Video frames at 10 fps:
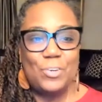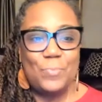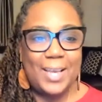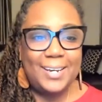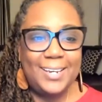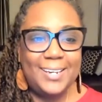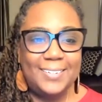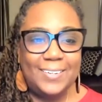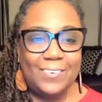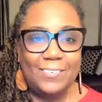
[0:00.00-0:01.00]
everybody.
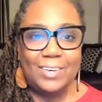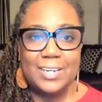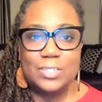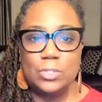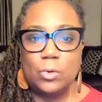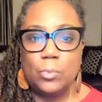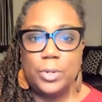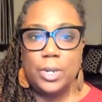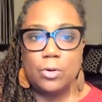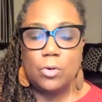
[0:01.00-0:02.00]
All right, so
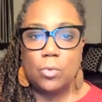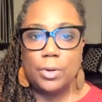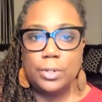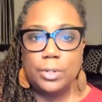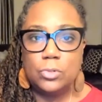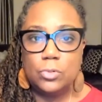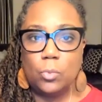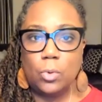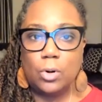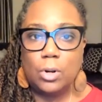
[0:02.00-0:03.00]
we are going to
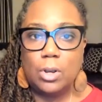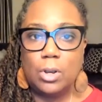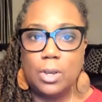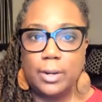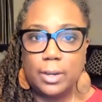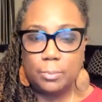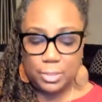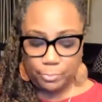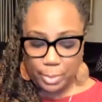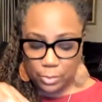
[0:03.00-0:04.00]
work on a couple
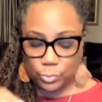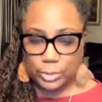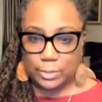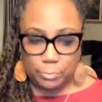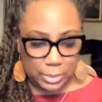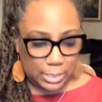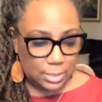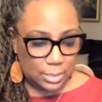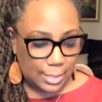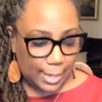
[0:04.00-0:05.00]
of pain relief
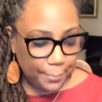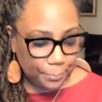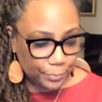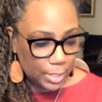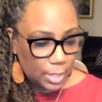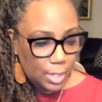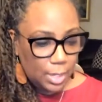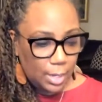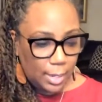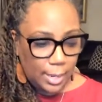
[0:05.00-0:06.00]
blends today.
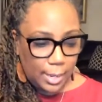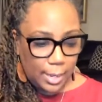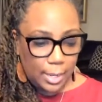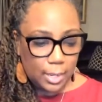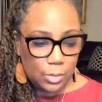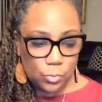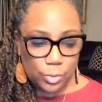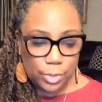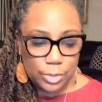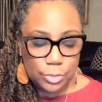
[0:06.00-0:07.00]
And we're
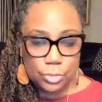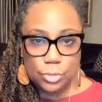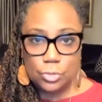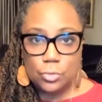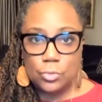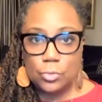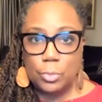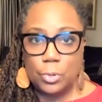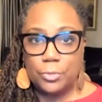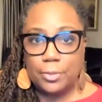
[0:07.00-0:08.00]
going to do
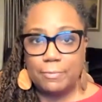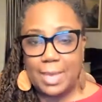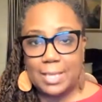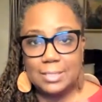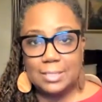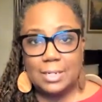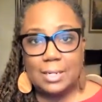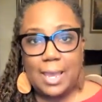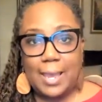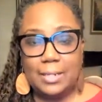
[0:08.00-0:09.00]
both a fast
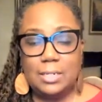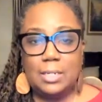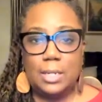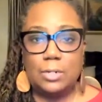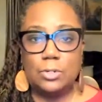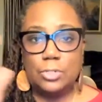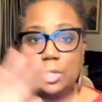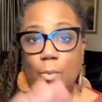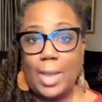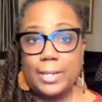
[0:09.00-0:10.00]
acting and a
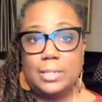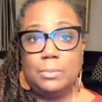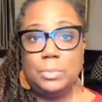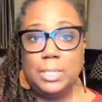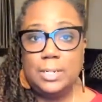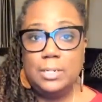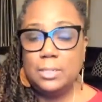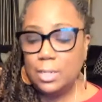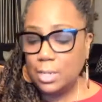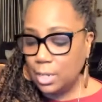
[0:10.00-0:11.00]
slow acting blend.
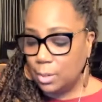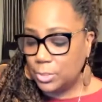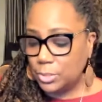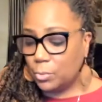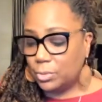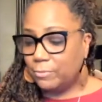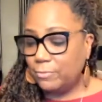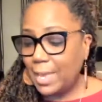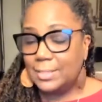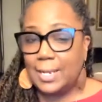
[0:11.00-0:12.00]
I'm going to start with the
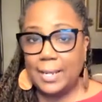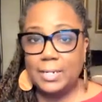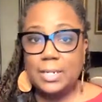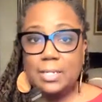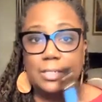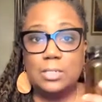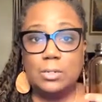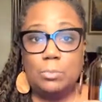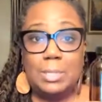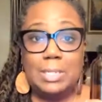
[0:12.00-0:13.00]
fast acting because it's
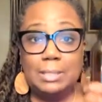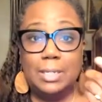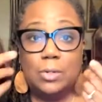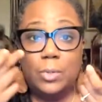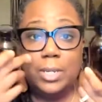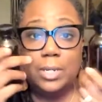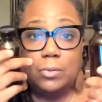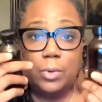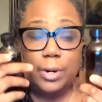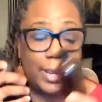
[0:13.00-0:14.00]
going to be liquid,
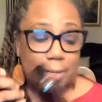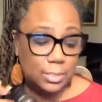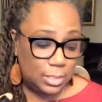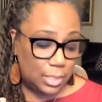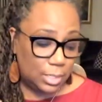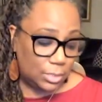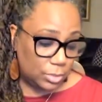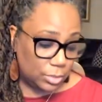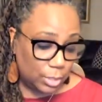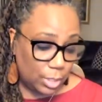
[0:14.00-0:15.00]
whereas the
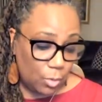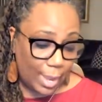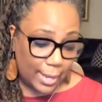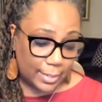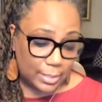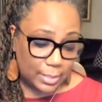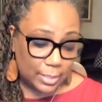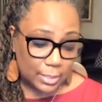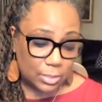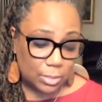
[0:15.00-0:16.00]
slow acting
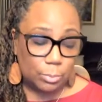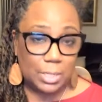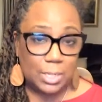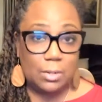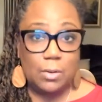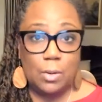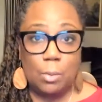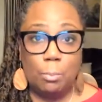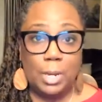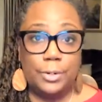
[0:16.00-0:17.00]
is going to be
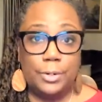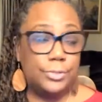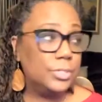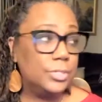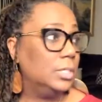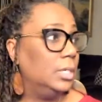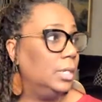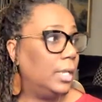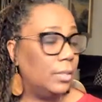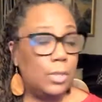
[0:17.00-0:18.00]
butters.
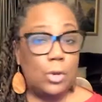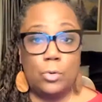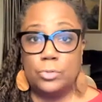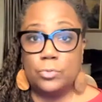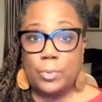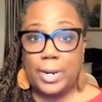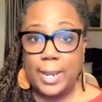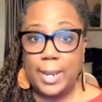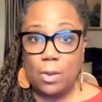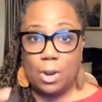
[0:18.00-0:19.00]
And those right
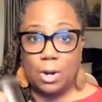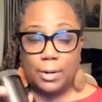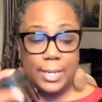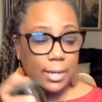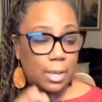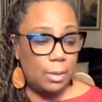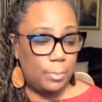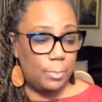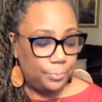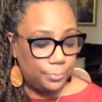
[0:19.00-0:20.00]
now are heating up
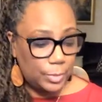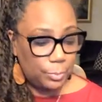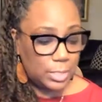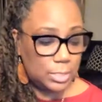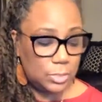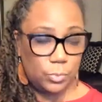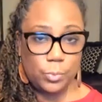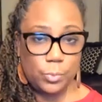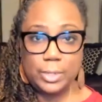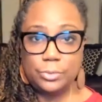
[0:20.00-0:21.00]
because we
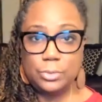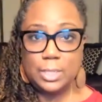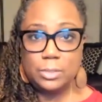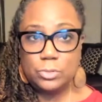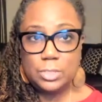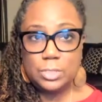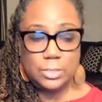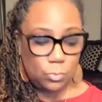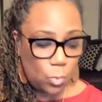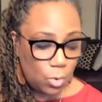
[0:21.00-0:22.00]
want to get those nice
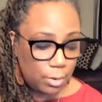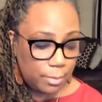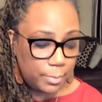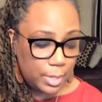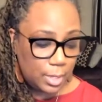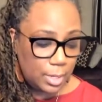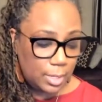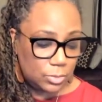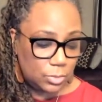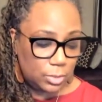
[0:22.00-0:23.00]
and warm
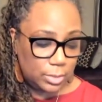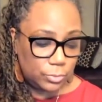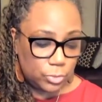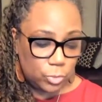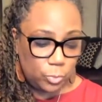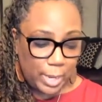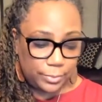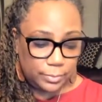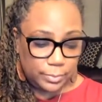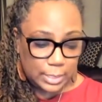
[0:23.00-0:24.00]
so that they'll scoop out
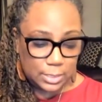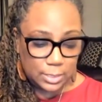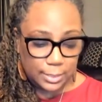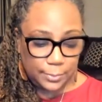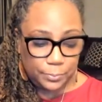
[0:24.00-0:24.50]
easily.